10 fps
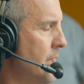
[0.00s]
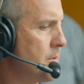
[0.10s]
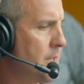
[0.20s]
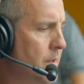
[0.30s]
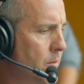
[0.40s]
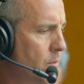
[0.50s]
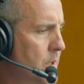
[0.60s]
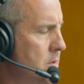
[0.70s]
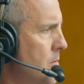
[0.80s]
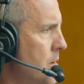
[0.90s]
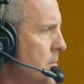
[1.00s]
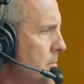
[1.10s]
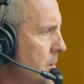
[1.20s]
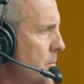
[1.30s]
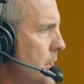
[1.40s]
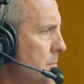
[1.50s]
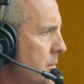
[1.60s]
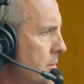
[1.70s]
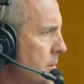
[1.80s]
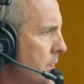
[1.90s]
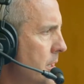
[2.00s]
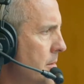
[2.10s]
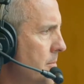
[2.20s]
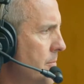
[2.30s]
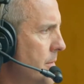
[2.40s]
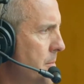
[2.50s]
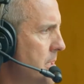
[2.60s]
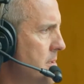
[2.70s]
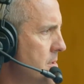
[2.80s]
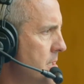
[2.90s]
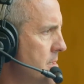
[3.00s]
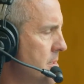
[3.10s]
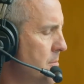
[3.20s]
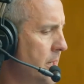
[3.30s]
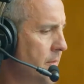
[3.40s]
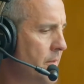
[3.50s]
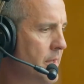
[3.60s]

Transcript: I was like, what is wrong with me? Why am I throwing up? That makes no sense to me.